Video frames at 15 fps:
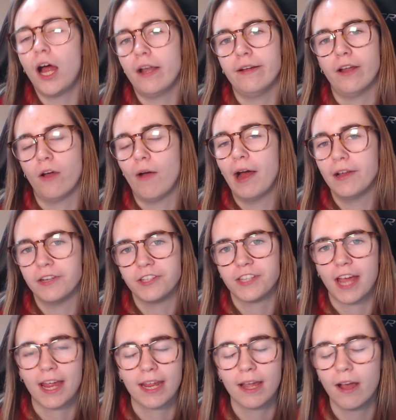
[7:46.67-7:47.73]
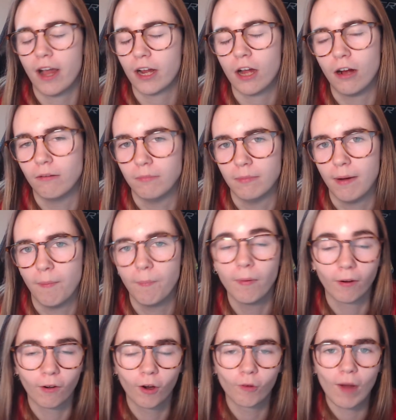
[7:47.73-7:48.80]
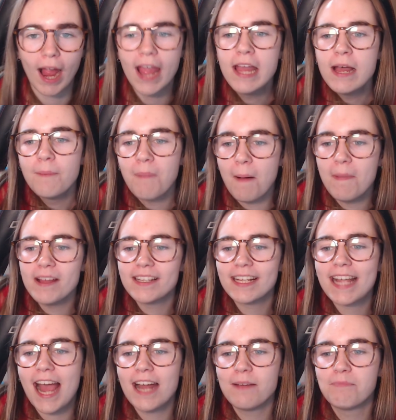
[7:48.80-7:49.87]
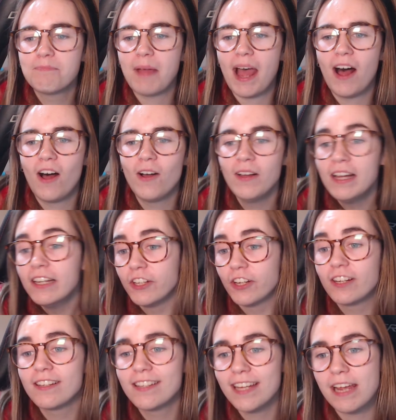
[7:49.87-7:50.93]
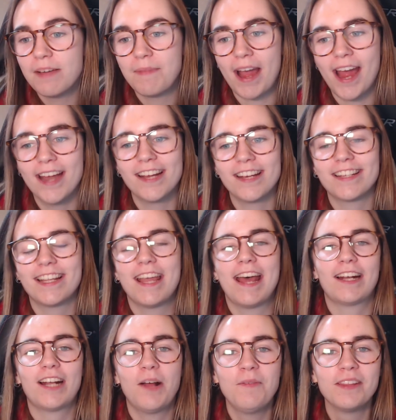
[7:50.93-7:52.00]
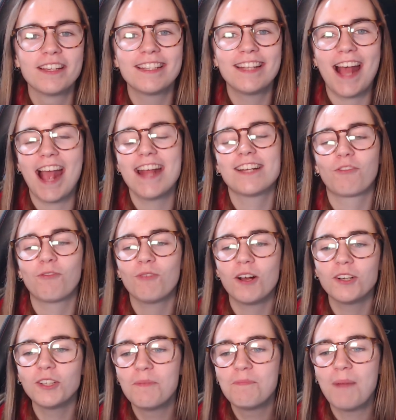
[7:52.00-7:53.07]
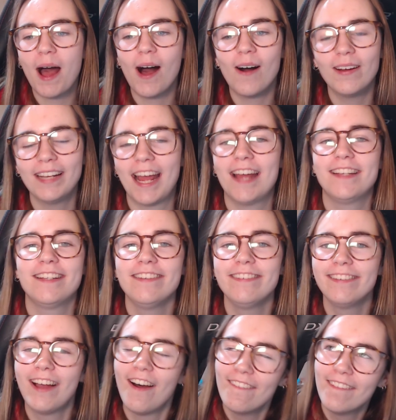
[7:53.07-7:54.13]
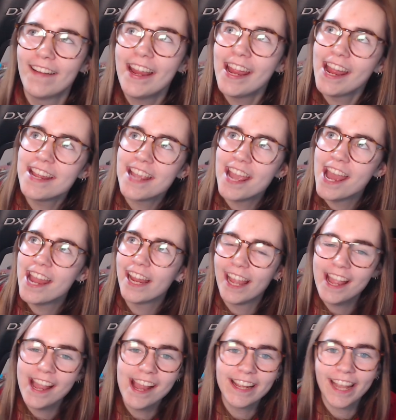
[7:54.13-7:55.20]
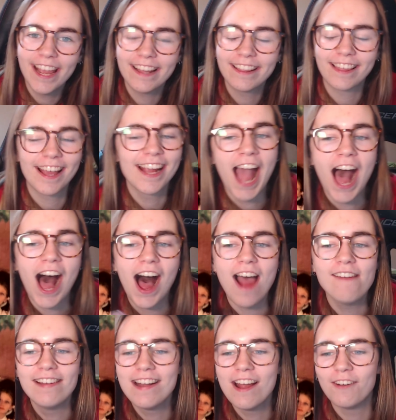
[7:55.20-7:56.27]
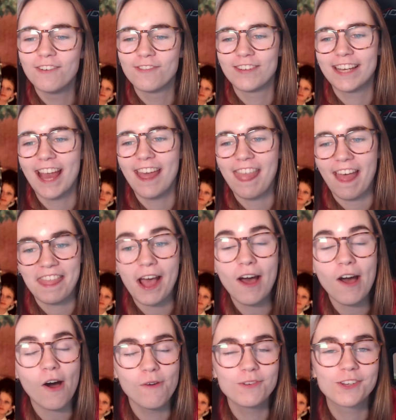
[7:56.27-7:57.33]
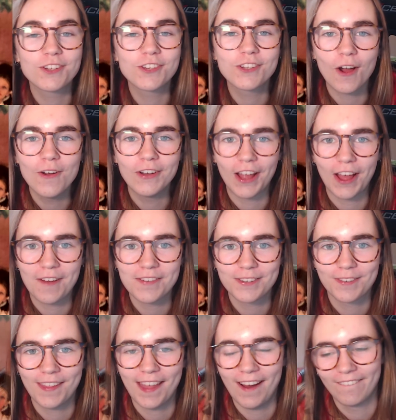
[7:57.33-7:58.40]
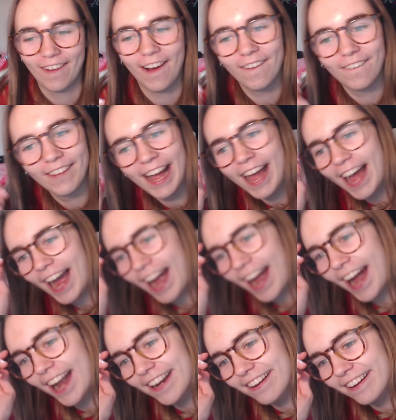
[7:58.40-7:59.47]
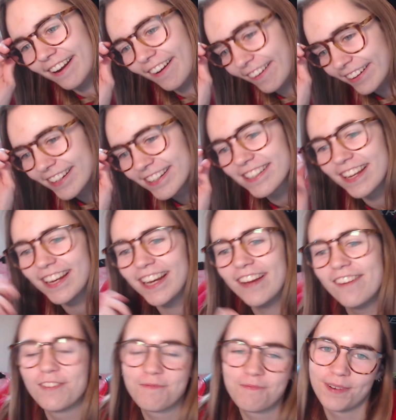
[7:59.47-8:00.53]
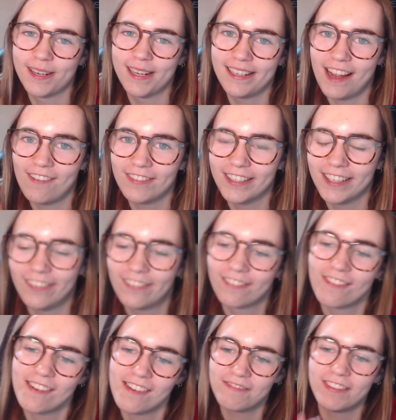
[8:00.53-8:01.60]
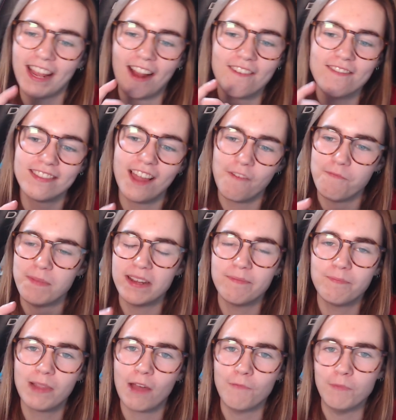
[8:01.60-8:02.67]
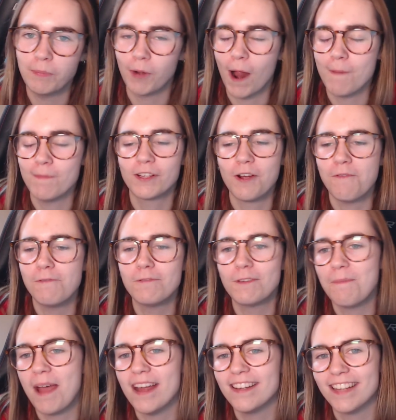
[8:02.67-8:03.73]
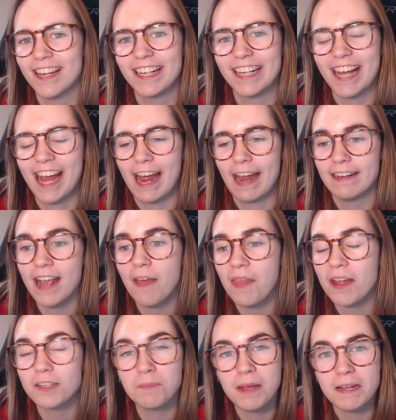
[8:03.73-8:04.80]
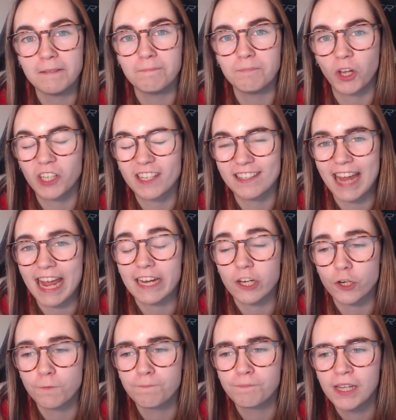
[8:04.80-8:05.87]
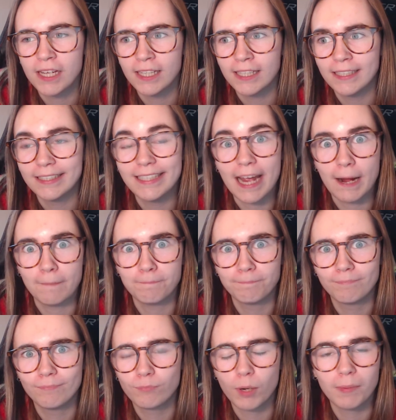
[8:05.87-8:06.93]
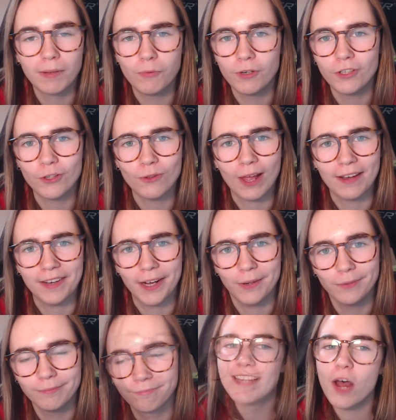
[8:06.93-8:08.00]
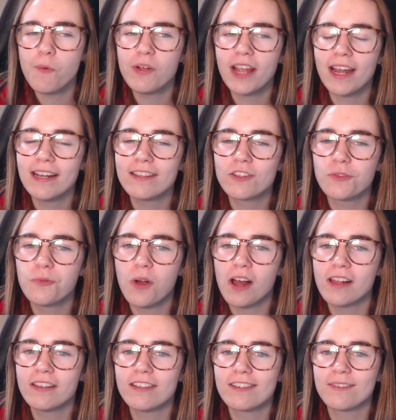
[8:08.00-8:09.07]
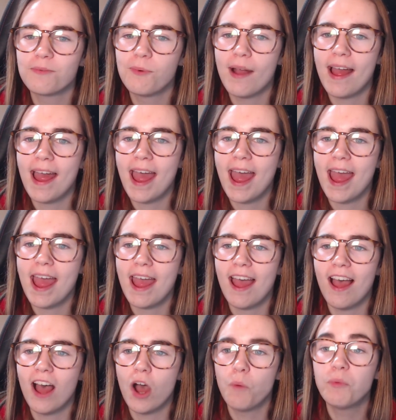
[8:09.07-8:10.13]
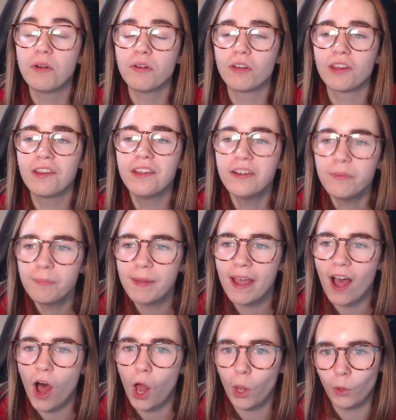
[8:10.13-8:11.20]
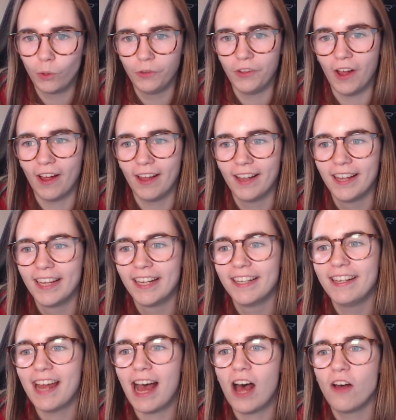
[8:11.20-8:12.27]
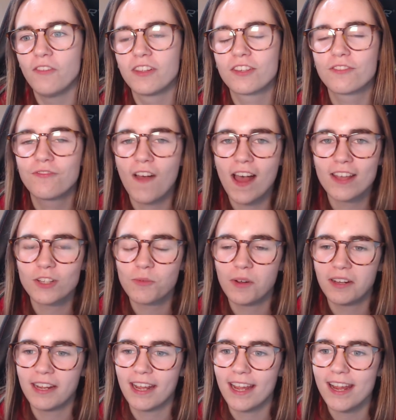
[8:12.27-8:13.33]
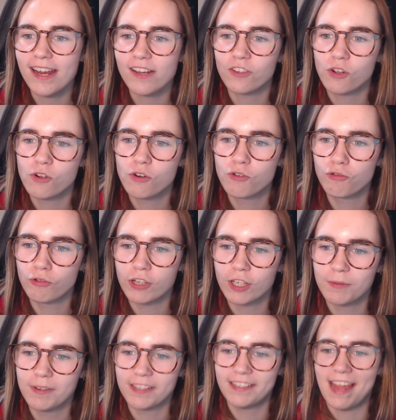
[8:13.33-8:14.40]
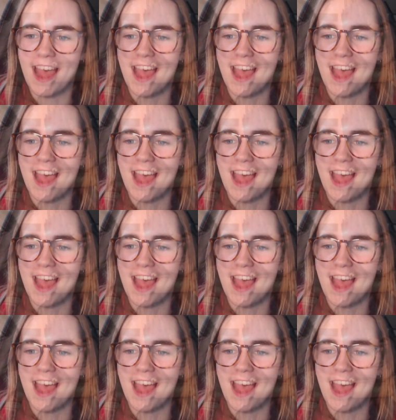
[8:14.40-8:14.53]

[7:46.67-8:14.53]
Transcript: I don't know how you say it. I can't remember, alright. But I basically had a bell. You can see it in my hand, actually. I come on the stage, I rung the bell, and I had to do the whole hear ye thing. I would never forget that. I was so nervous for that role. And honestly, pretty damn cool. Yeah, love me primary school. It was amazing. And yeah, that's me on the stage. Yeah. Probably wouldn't do that now. Next up, we get into ones where we're a little bit older. Now, this first one here is on Christmas